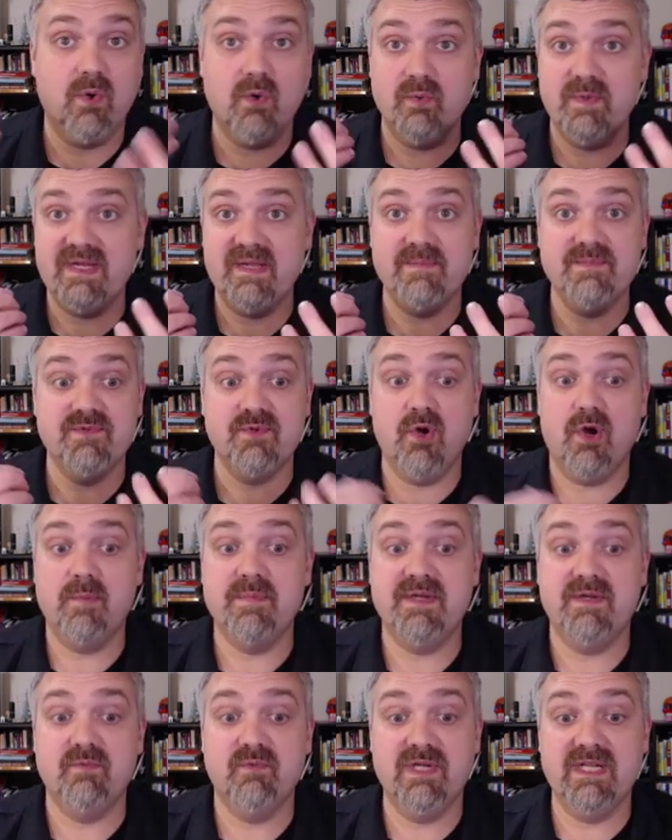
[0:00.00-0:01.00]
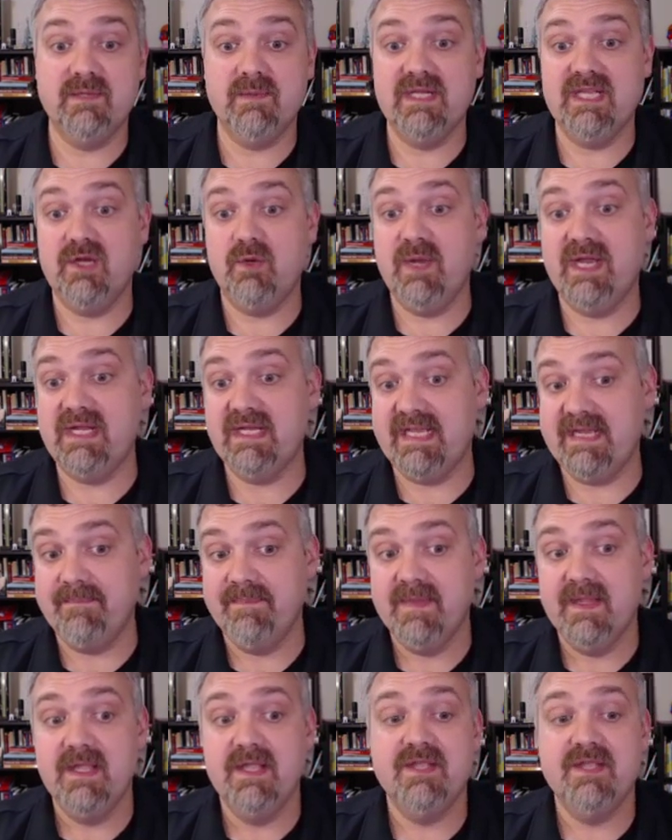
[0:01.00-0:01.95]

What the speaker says: or reabsorbed really, really quickly.